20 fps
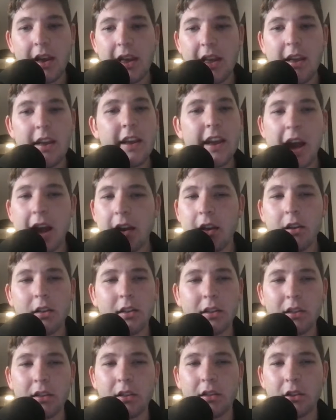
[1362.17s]
he kind
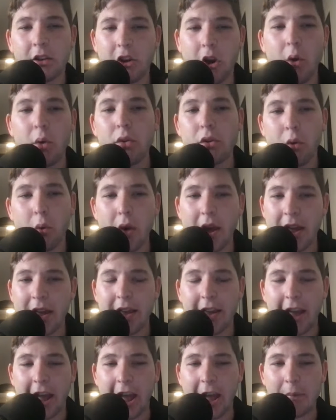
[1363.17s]
of goes away
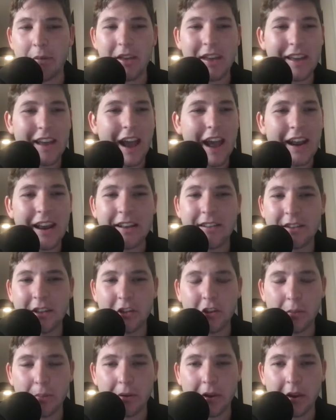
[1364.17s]
in games. He kind of
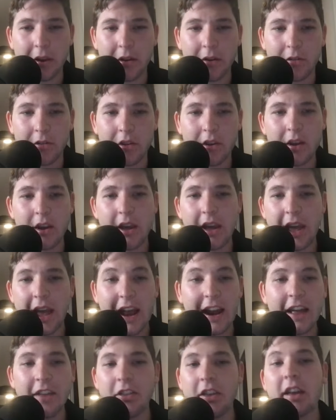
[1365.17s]
disappears.
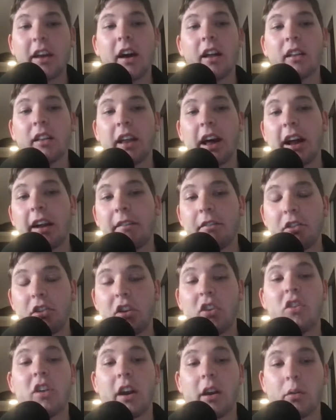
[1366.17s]
And I think a lot of
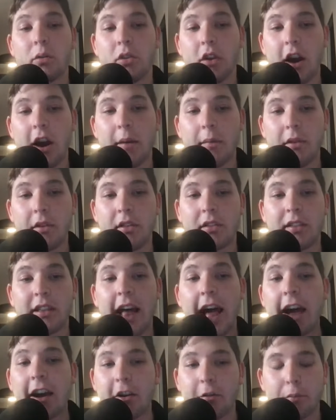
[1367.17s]
CJ Uzama's
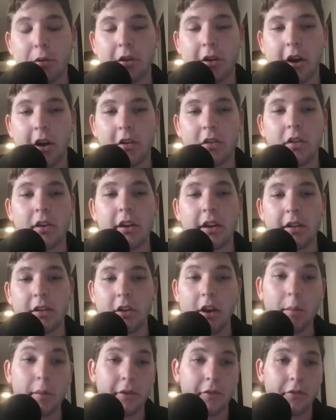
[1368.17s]
lack of production is
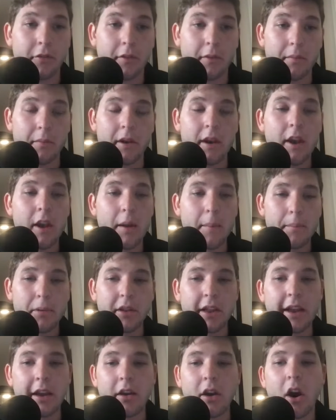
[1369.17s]
coming from
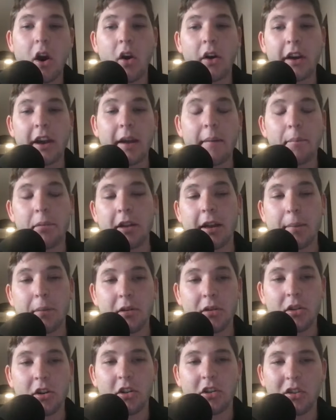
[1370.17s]
play calling and play
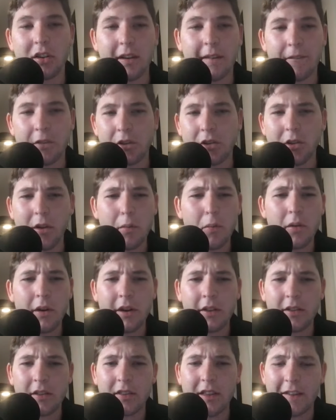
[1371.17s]
positioning. For some
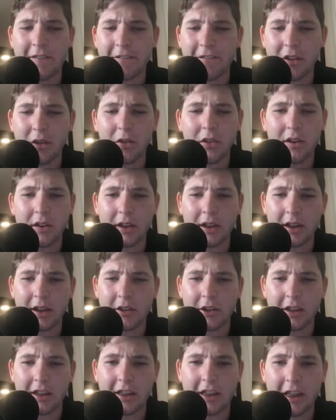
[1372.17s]
reason, they feel the
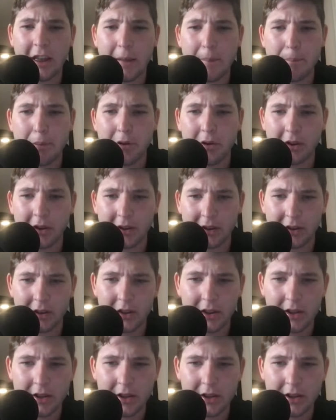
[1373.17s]
need to keep putting,